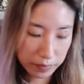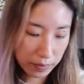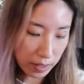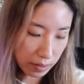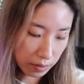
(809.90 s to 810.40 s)

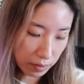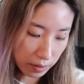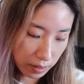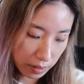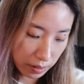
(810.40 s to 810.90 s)
yeah, so I'm
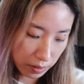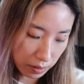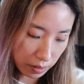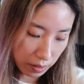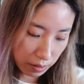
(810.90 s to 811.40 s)
gonna get
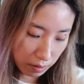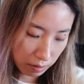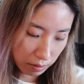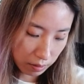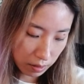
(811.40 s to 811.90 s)
started.
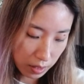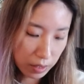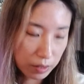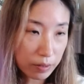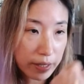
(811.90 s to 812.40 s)

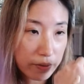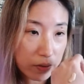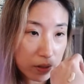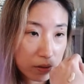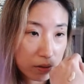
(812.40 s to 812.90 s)
So I have
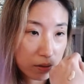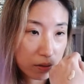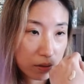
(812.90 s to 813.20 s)
this.